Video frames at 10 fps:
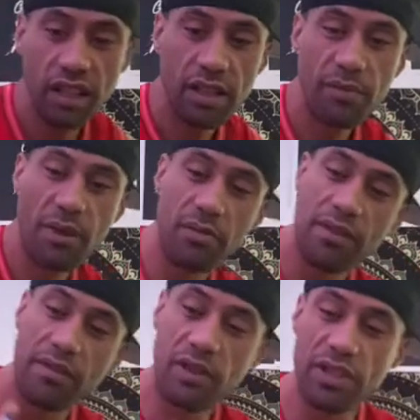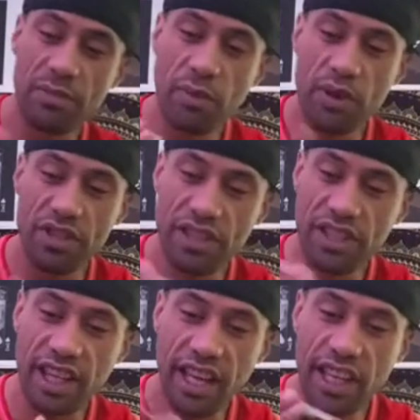Maybe you feel this person
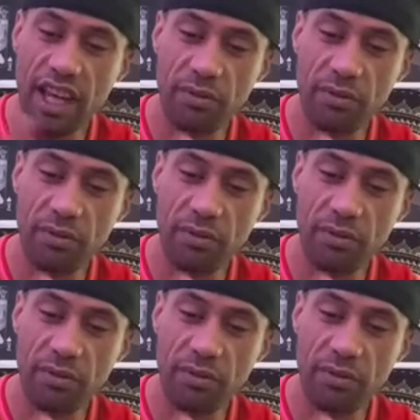can help